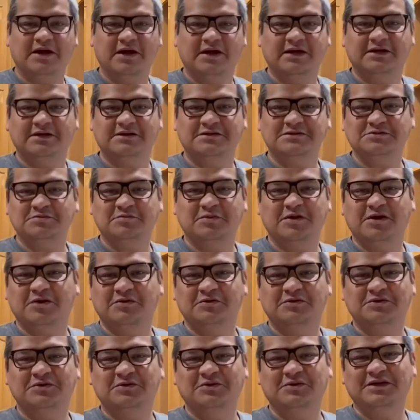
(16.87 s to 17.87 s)
Hi Karishma, how
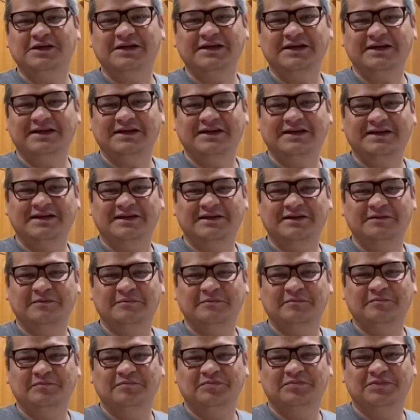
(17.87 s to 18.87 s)
are you doing? All
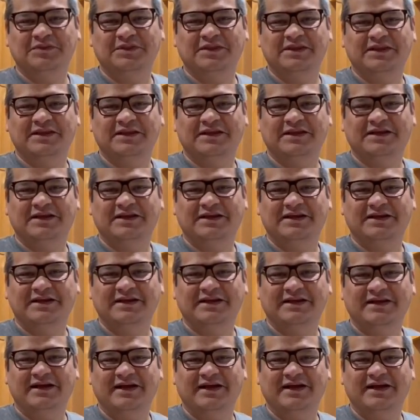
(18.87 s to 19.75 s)
good. Hi everyone.